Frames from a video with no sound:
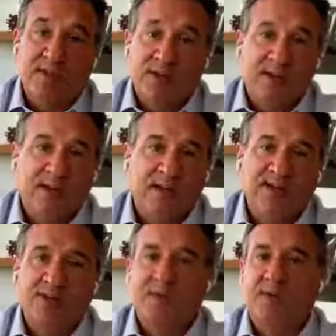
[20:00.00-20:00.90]
that know that
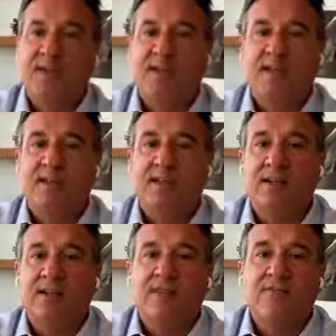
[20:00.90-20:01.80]
customer, that can
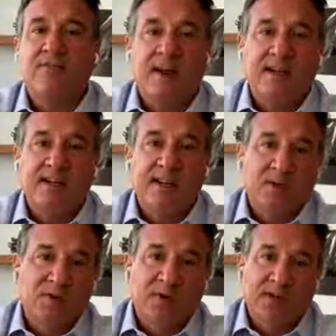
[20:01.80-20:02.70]
find
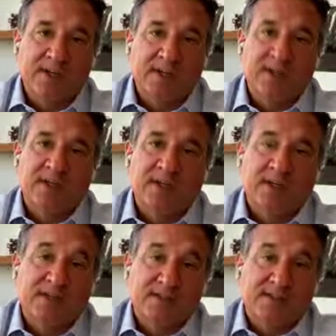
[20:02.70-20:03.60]
the order.
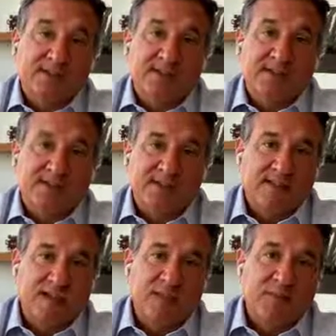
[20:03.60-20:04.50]
Just as
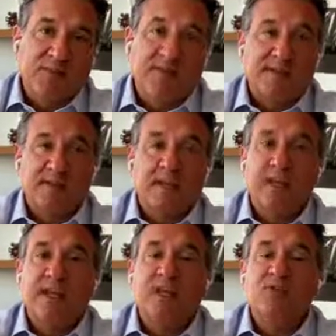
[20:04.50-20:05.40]
examples, can
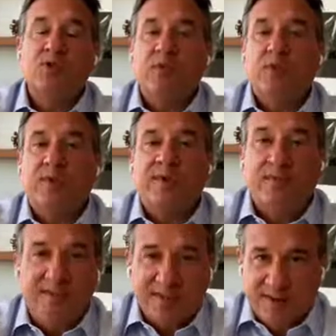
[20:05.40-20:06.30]
issue a
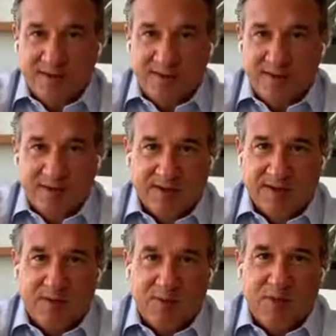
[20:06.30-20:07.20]
refund to the
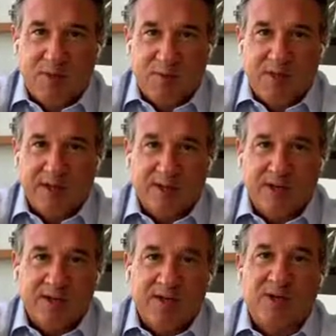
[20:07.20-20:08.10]
appropriate
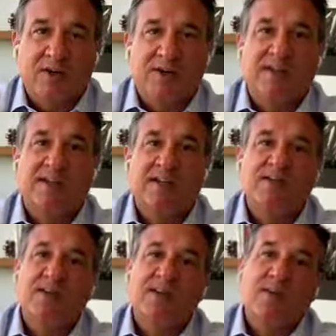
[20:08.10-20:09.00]
credit card if
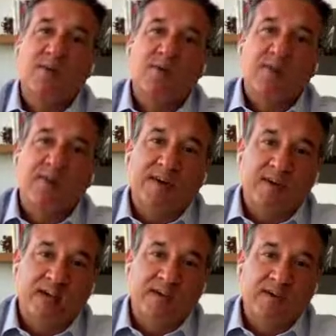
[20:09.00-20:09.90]
we
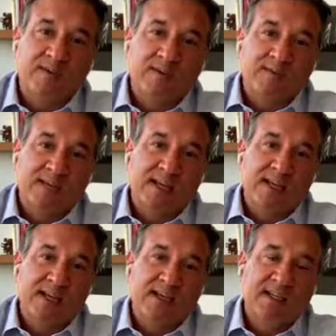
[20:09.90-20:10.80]
fell down and made a
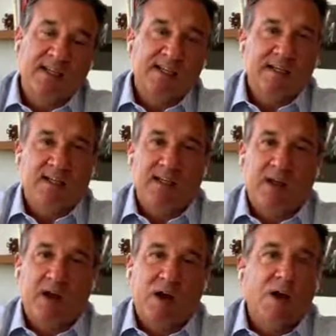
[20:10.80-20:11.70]
mistake.
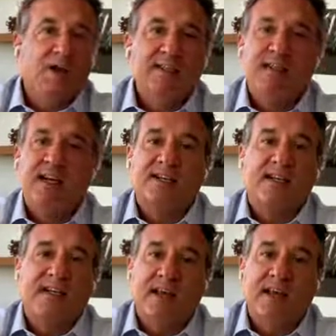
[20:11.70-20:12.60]

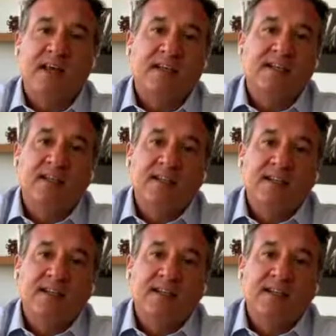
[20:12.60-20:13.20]
Architecting that